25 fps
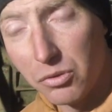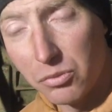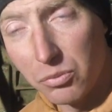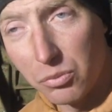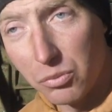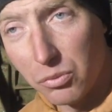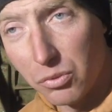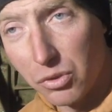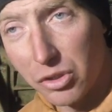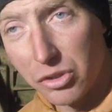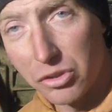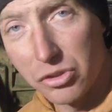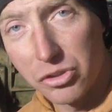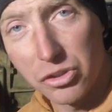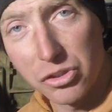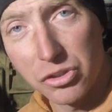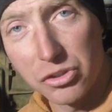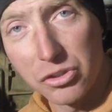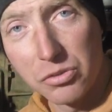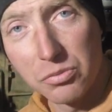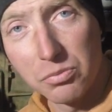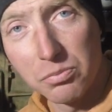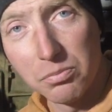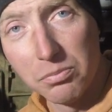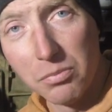to
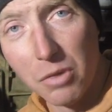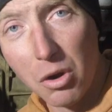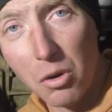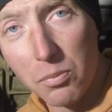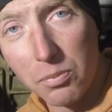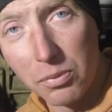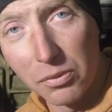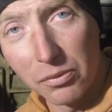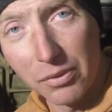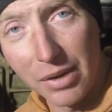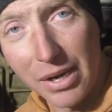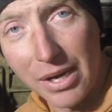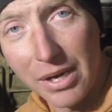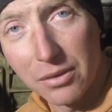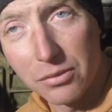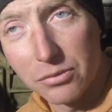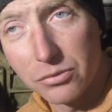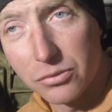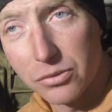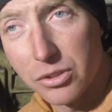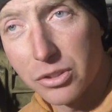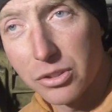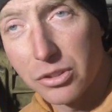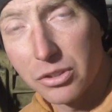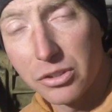just mope
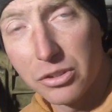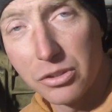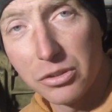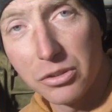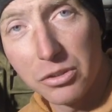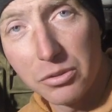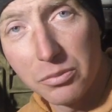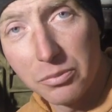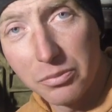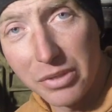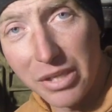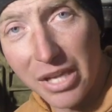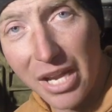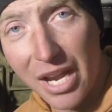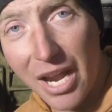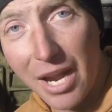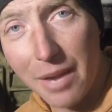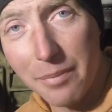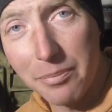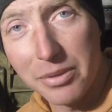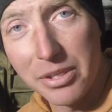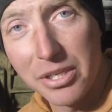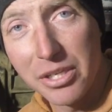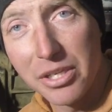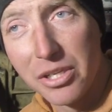around and be
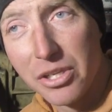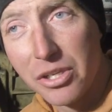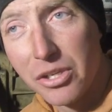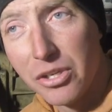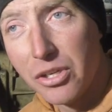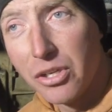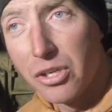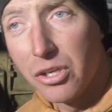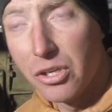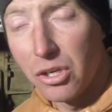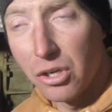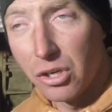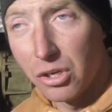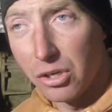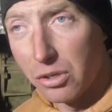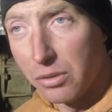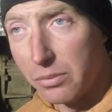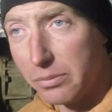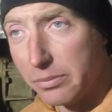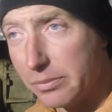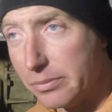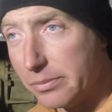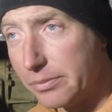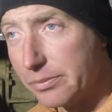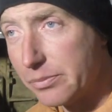happy.
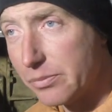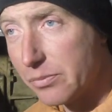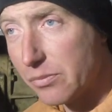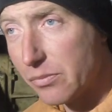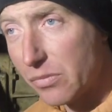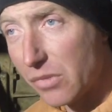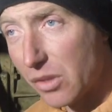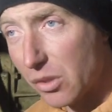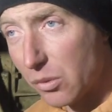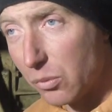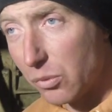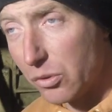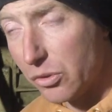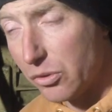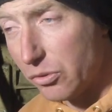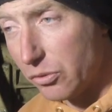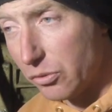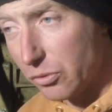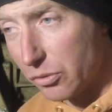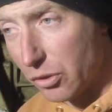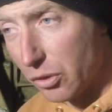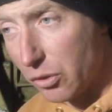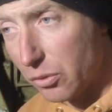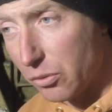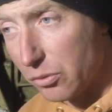You
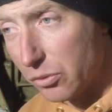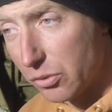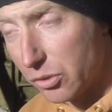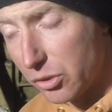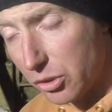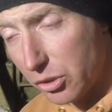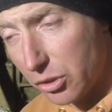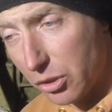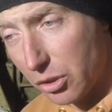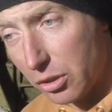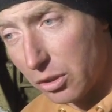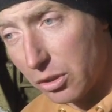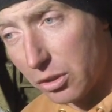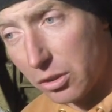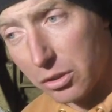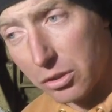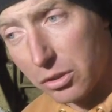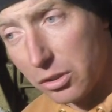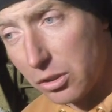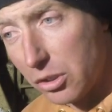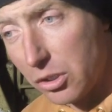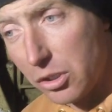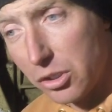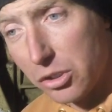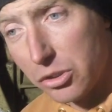know,
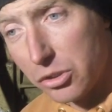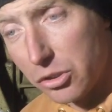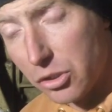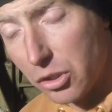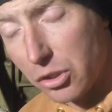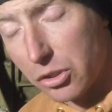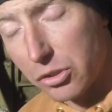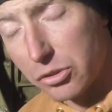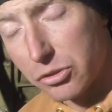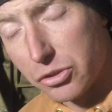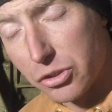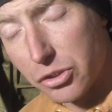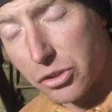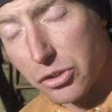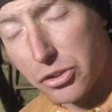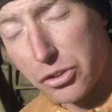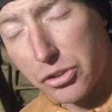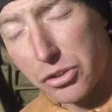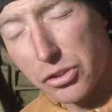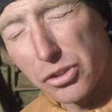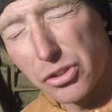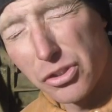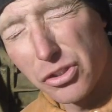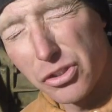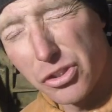
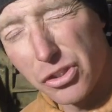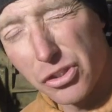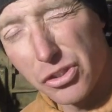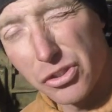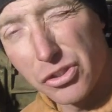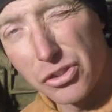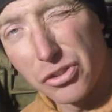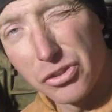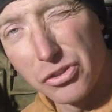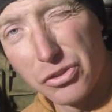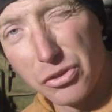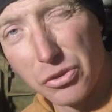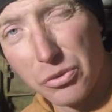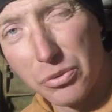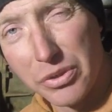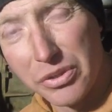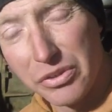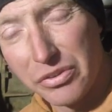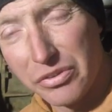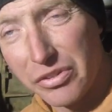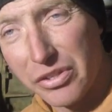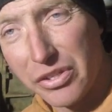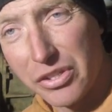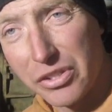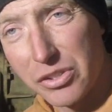just doing
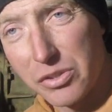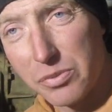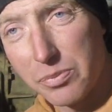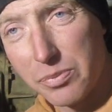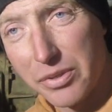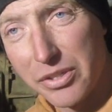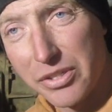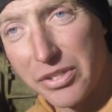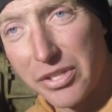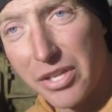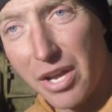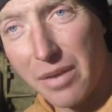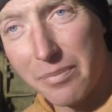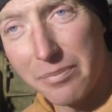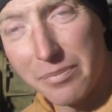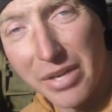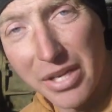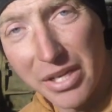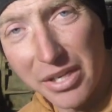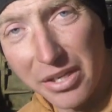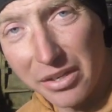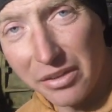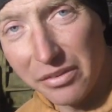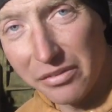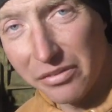things but not
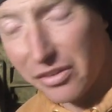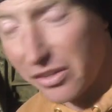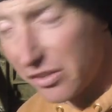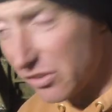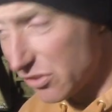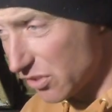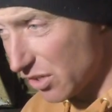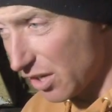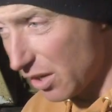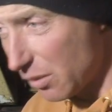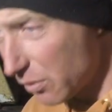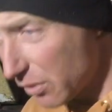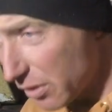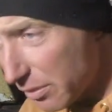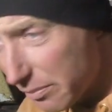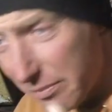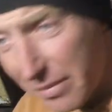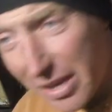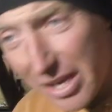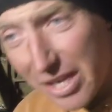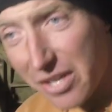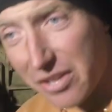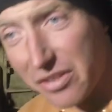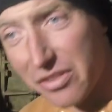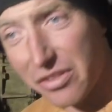making things. And I want to
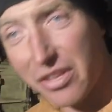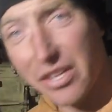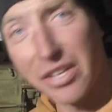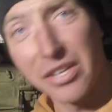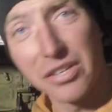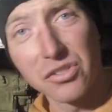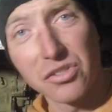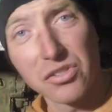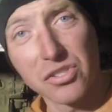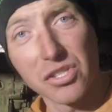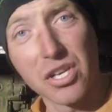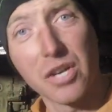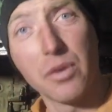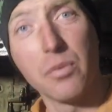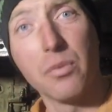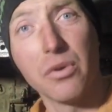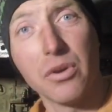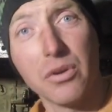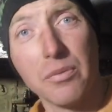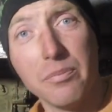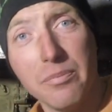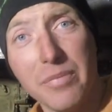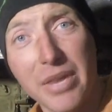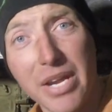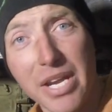make things, and I want
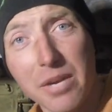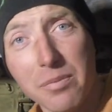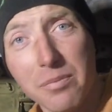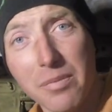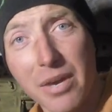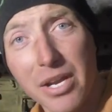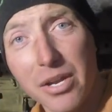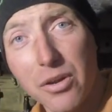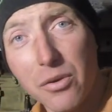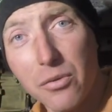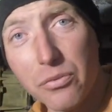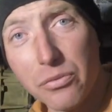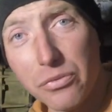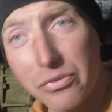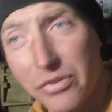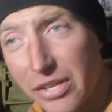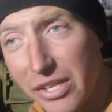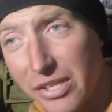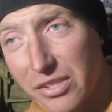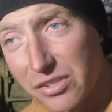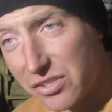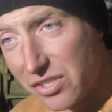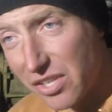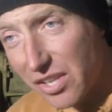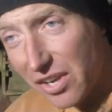to make my own
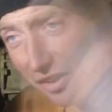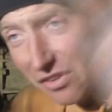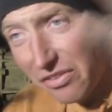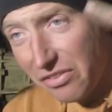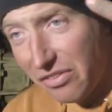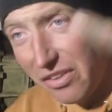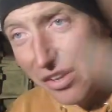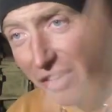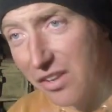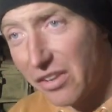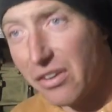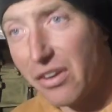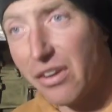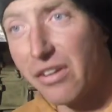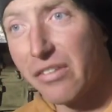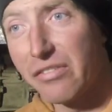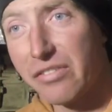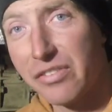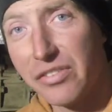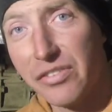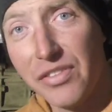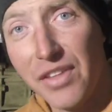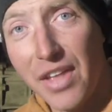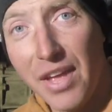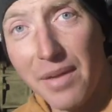things that I think of,
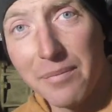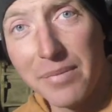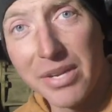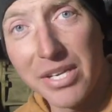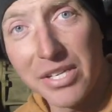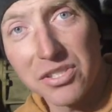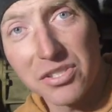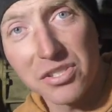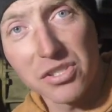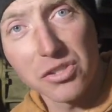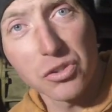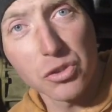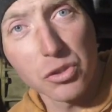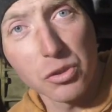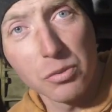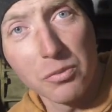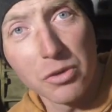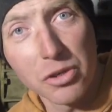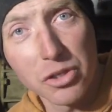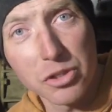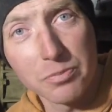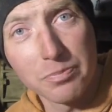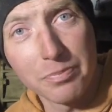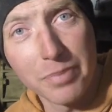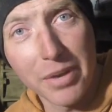and that makes it so
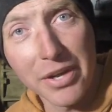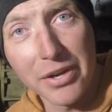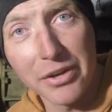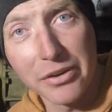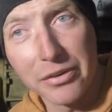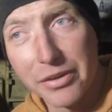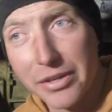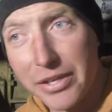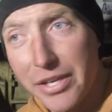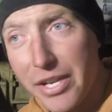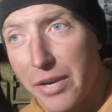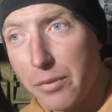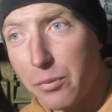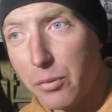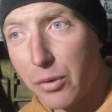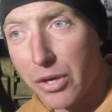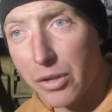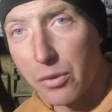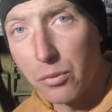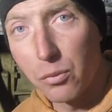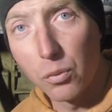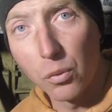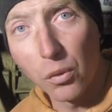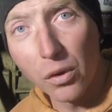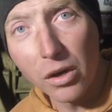much better. And then when
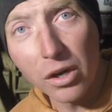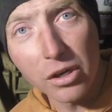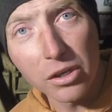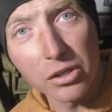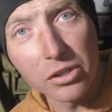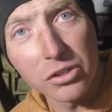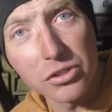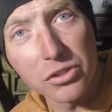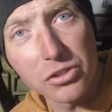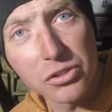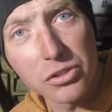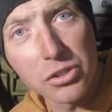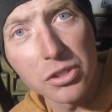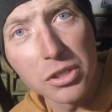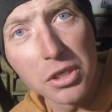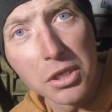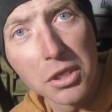it works,